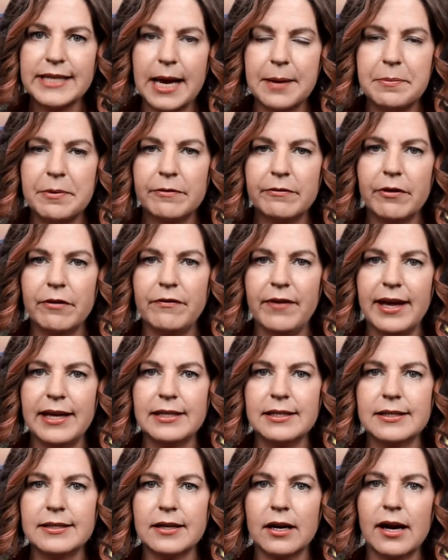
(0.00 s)
type of
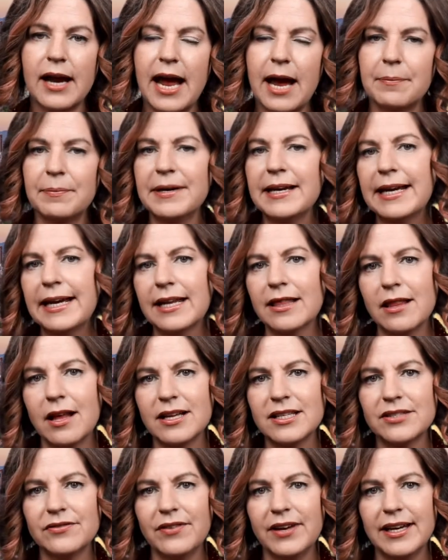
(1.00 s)
events are happening in Las